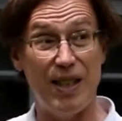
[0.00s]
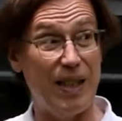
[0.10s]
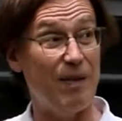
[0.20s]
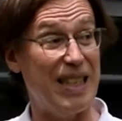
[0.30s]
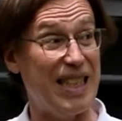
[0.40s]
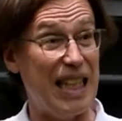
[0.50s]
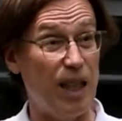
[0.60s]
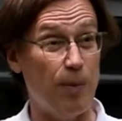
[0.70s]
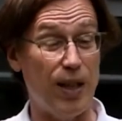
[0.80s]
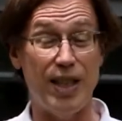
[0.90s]
that
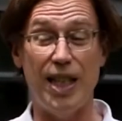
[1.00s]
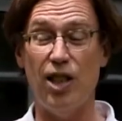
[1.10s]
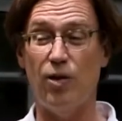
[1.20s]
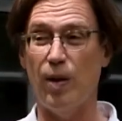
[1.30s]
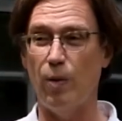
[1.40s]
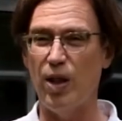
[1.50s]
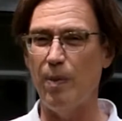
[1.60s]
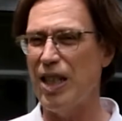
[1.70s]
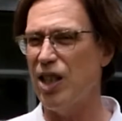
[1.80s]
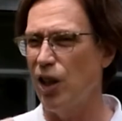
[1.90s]
celebrates history, which
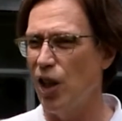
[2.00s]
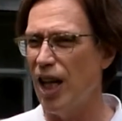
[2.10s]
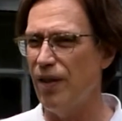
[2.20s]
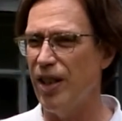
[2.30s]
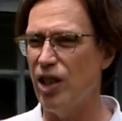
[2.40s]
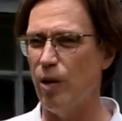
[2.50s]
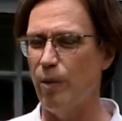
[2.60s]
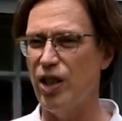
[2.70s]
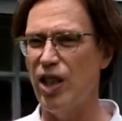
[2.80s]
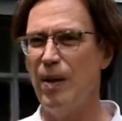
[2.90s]
makes a lot of history,
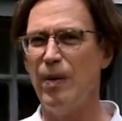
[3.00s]
which